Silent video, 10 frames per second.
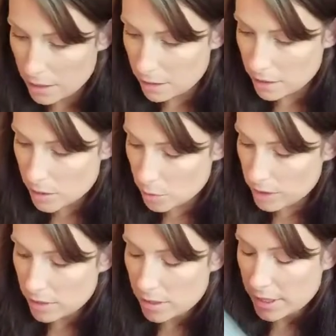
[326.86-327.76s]
This
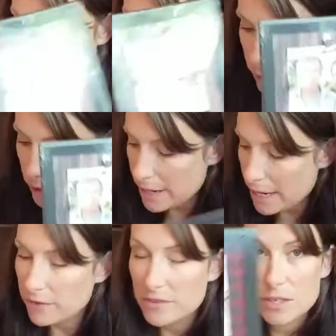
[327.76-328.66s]
one's got a wooden
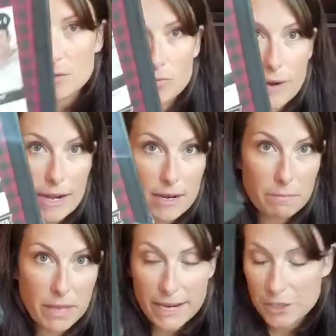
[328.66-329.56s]
background. This one's red and
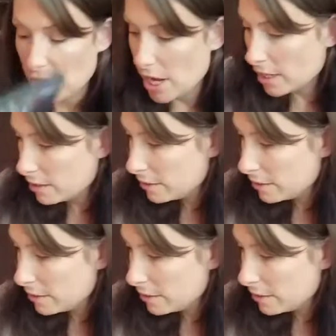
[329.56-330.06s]
black check.